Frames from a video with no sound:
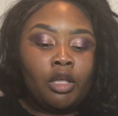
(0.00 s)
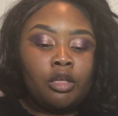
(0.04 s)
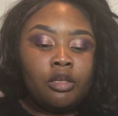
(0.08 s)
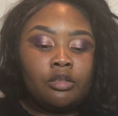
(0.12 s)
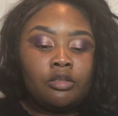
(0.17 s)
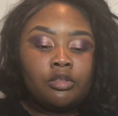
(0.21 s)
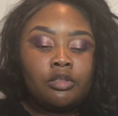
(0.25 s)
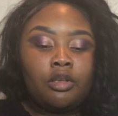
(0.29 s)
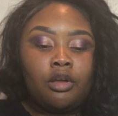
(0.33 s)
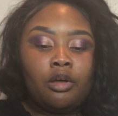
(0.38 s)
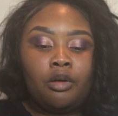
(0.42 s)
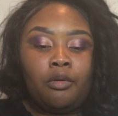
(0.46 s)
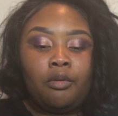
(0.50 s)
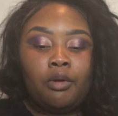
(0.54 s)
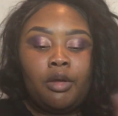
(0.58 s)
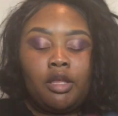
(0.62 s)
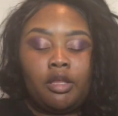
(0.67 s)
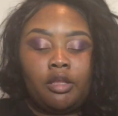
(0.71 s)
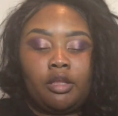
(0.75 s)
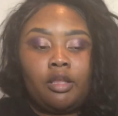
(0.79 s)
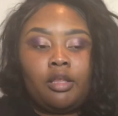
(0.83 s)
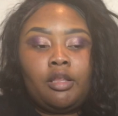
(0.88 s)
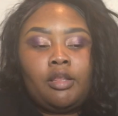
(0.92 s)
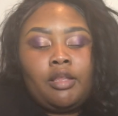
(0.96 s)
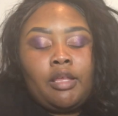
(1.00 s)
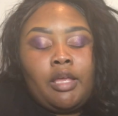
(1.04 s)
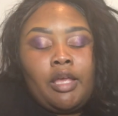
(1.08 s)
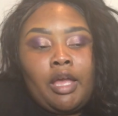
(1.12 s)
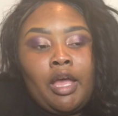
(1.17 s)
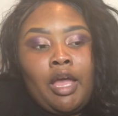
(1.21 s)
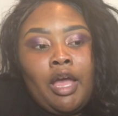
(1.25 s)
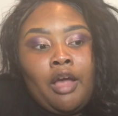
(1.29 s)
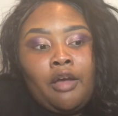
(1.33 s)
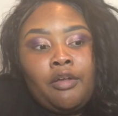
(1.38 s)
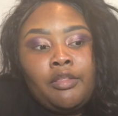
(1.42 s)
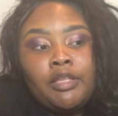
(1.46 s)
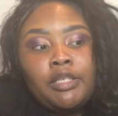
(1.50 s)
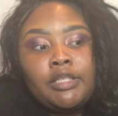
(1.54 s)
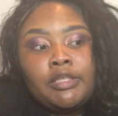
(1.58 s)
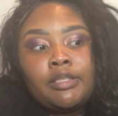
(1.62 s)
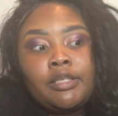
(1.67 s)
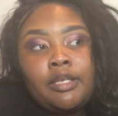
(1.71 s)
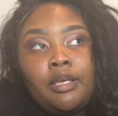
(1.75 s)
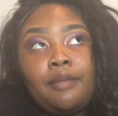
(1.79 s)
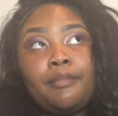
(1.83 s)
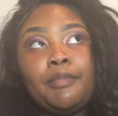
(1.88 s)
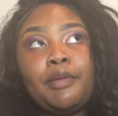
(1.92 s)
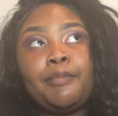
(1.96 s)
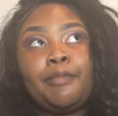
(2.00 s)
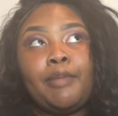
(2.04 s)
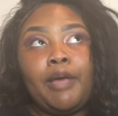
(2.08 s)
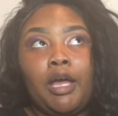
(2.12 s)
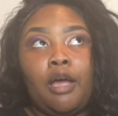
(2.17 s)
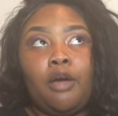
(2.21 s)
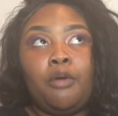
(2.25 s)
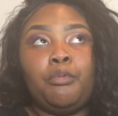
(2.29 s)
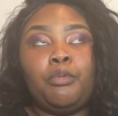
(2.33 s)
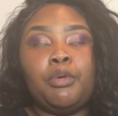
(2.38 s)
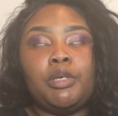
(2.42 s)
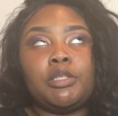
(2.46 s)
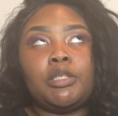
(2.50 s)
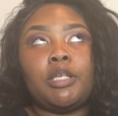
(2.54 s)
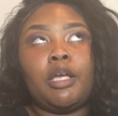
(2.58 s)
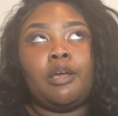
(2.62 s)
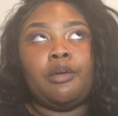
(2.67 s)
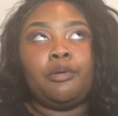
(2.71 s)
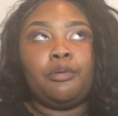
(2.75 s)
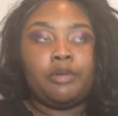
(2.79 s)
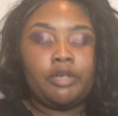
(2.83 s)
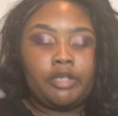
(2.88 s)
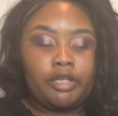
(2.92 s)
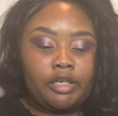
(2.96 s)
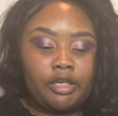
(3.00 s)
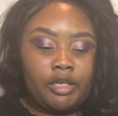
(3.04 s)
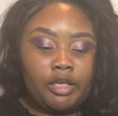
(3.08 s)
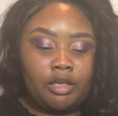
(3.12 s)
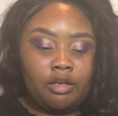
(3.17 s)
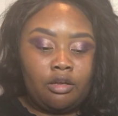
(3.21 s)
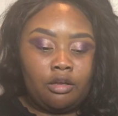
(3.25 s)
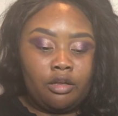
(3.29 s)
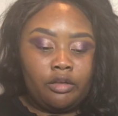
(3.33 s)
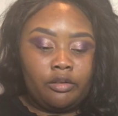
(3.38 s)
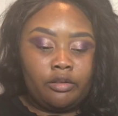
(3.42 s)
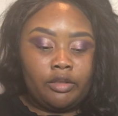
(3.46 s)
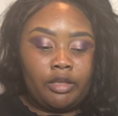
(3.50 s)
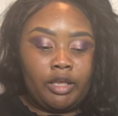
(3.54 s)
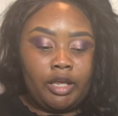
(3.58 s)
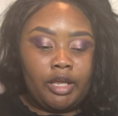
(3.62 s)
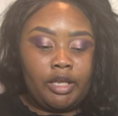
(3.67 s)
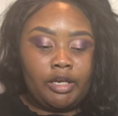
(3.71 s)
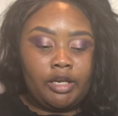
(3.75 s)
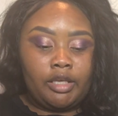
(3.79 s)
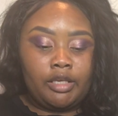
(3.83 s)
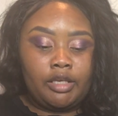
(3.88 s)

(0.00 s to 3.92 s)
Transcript: So how this came about was I ordered it online.